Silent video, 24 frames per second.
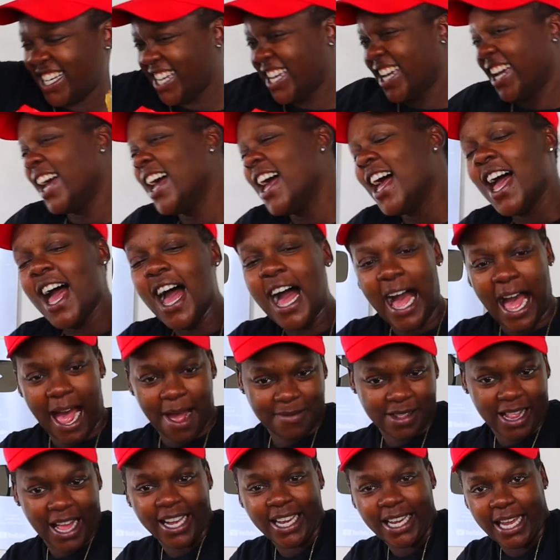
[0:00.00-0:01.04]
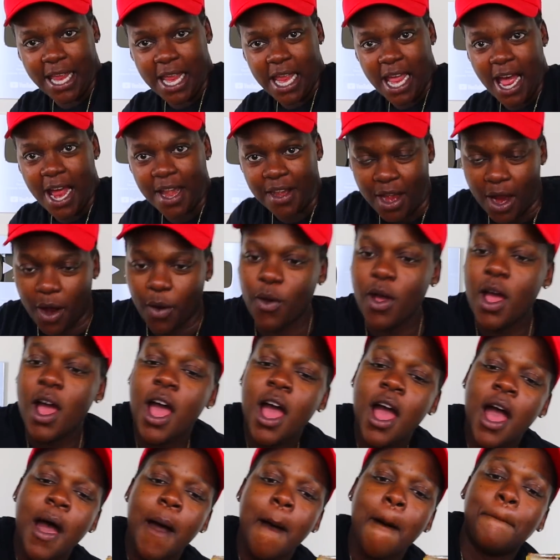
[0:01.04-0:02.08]
I'm like, yeah, I know.
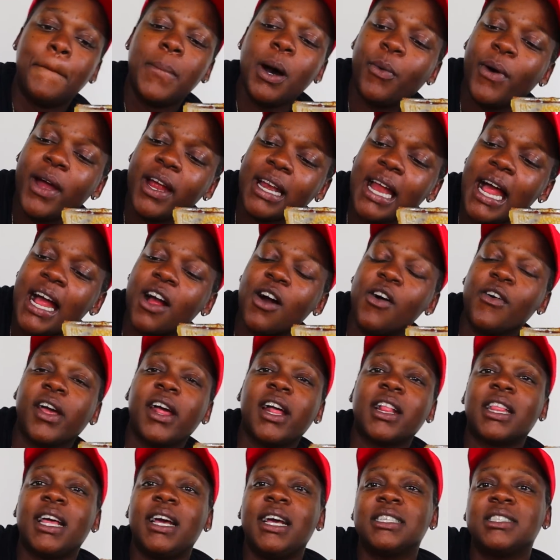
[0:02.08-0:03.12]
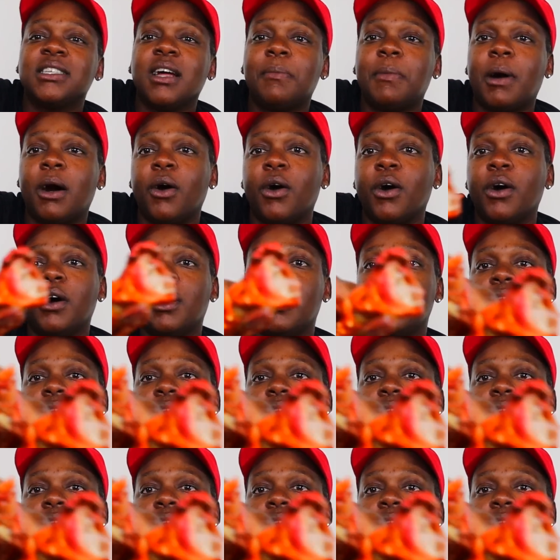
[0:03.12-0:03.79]
But we're not going to eat these no more.